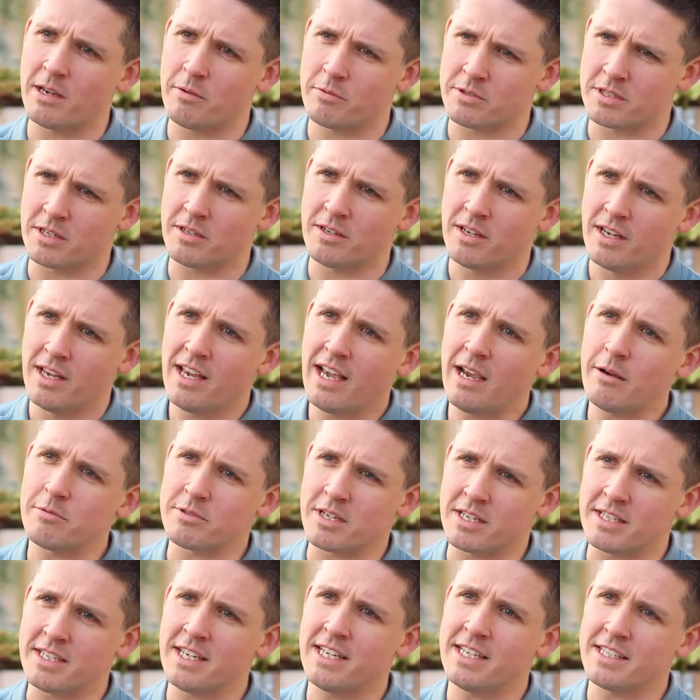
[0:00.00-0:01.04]
It was
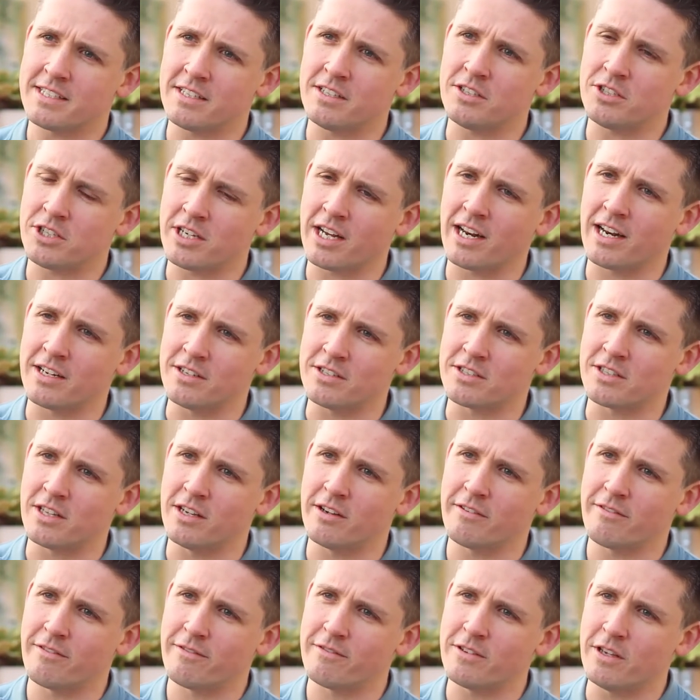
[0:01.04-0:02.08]
a decent challenge
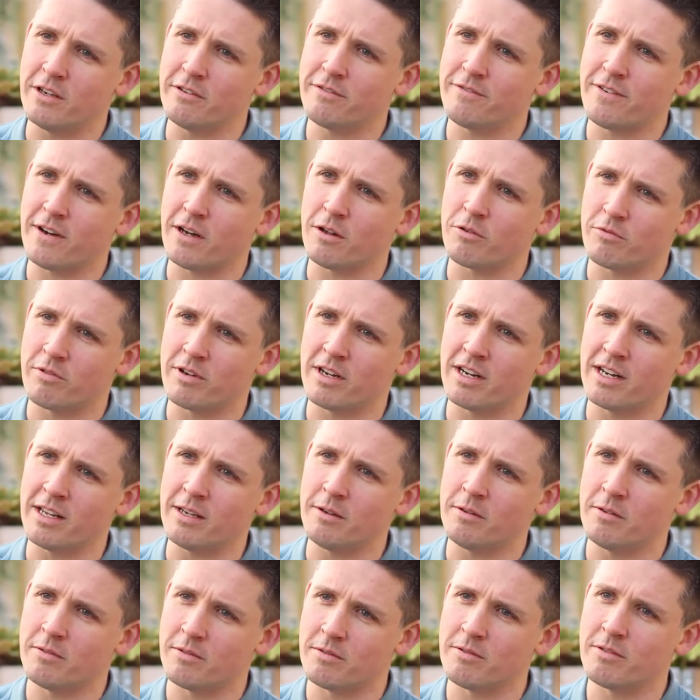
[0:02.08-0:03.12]
that you felt
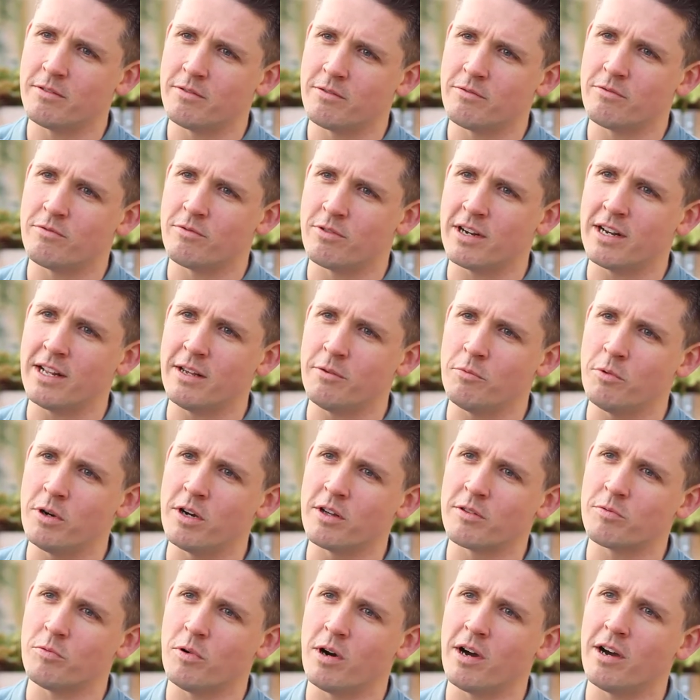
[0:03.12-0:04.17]
really
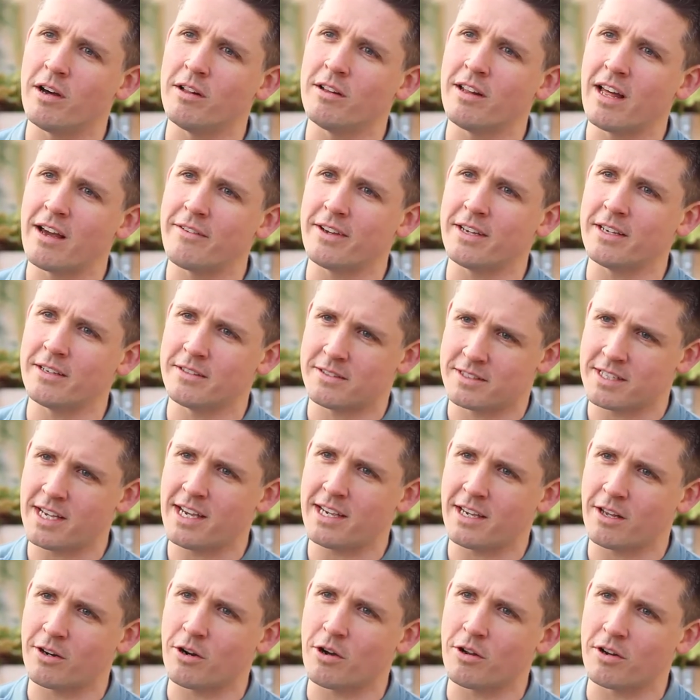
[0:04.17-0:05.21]
worthwhile having
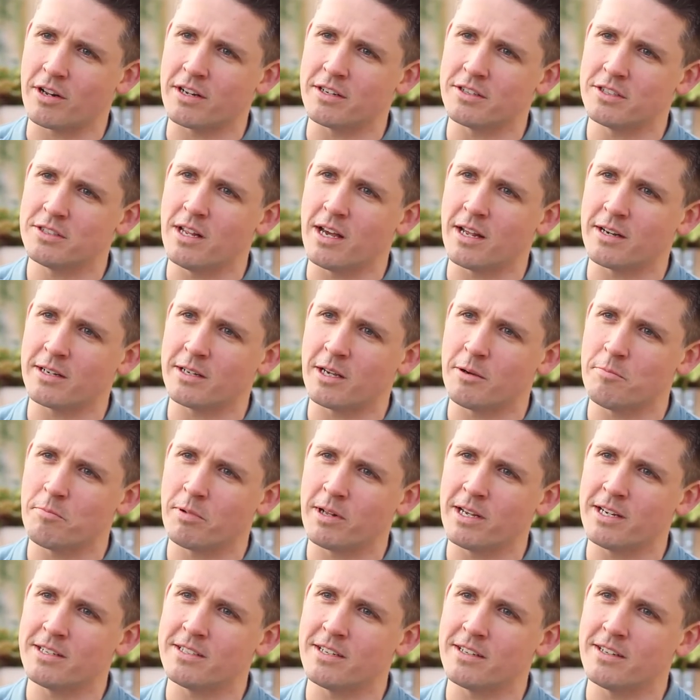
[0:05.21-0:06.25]
taken on and
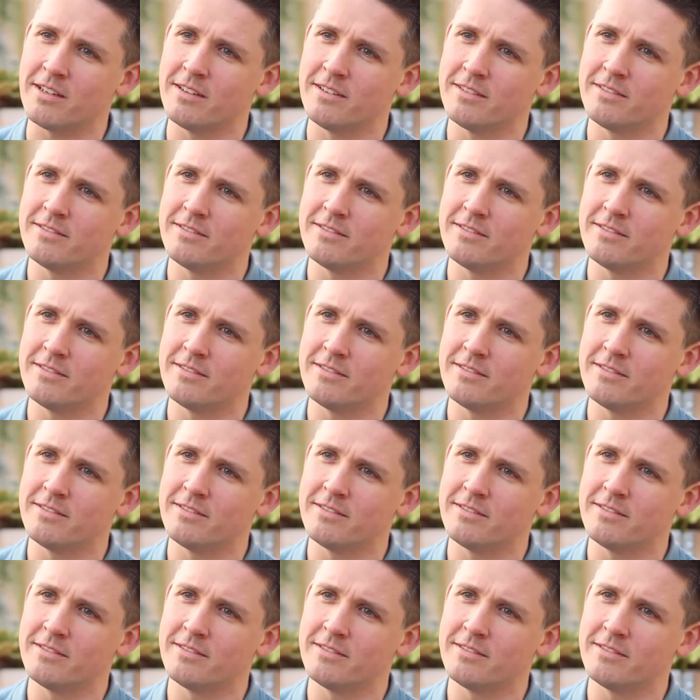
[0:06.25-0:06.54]
completed.